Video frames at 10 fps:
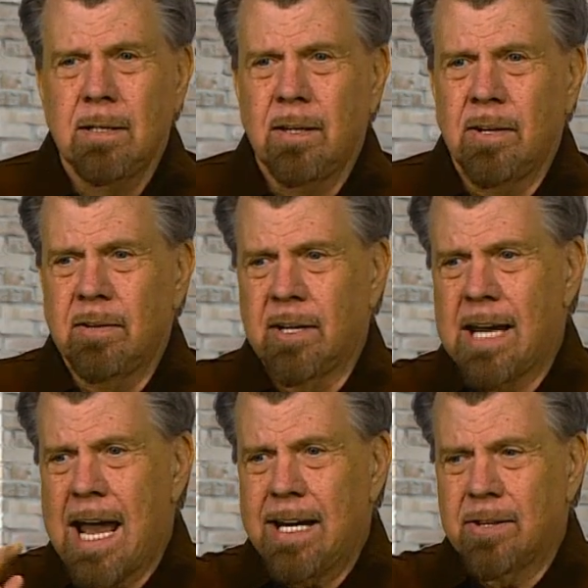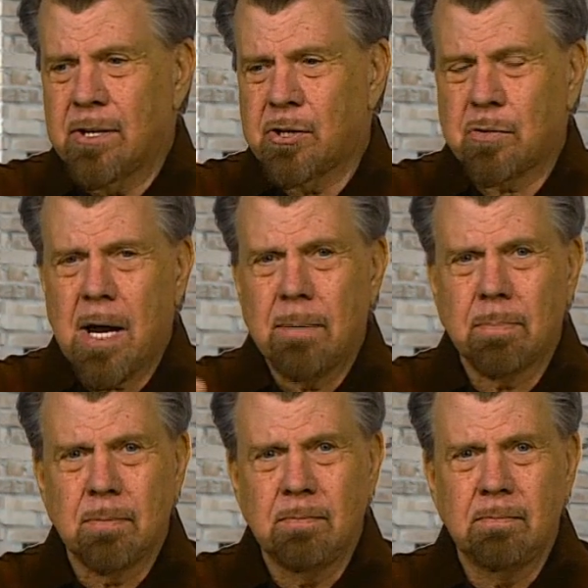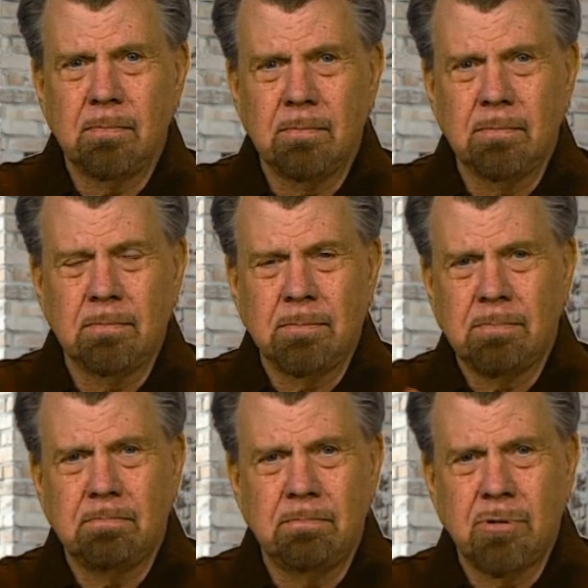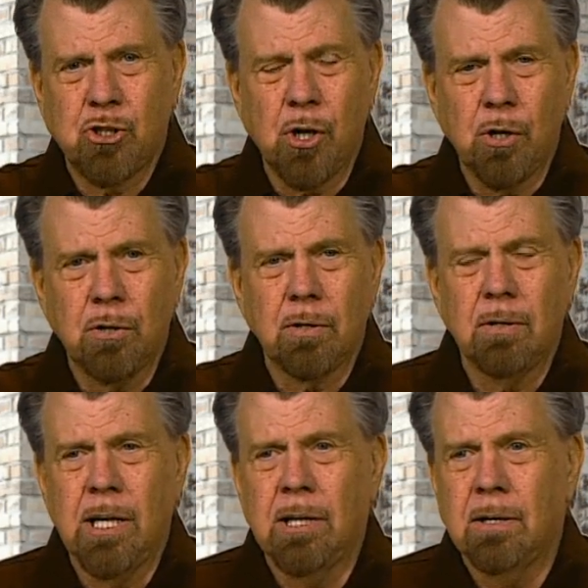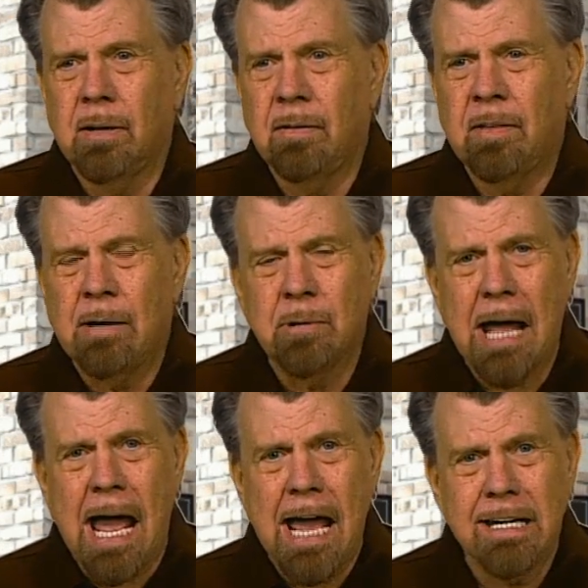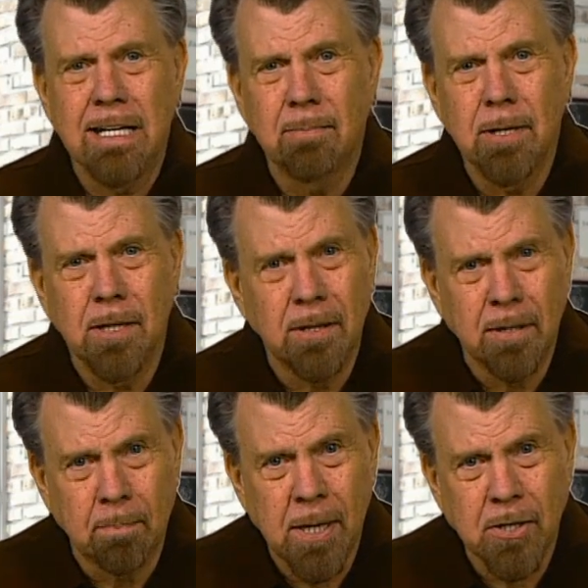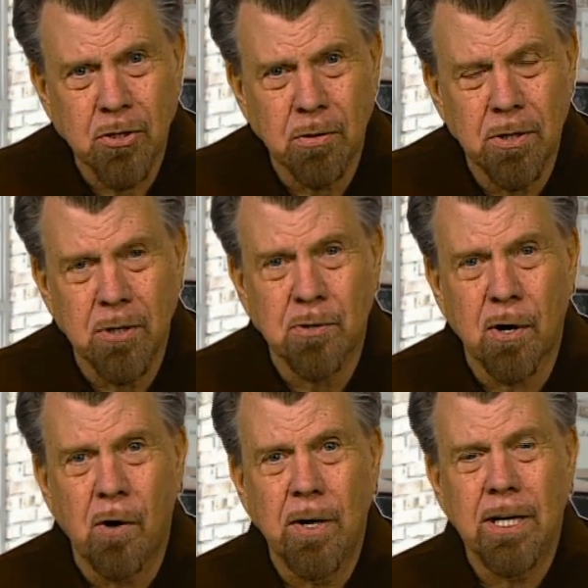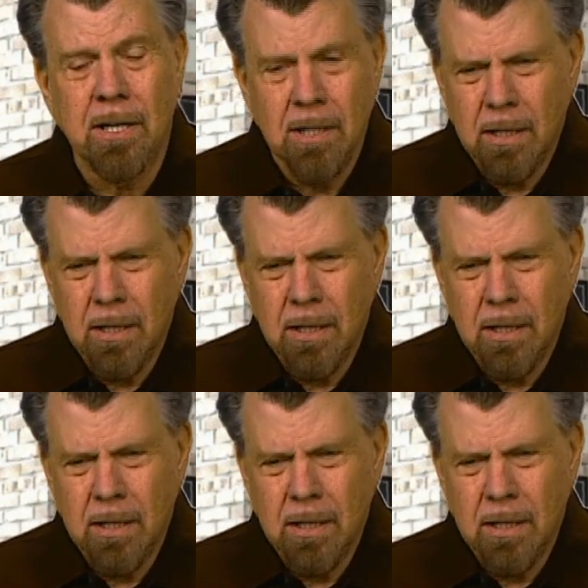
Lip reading: The guy in the striped shirt, and they would hide him in the picture, in the drawing, and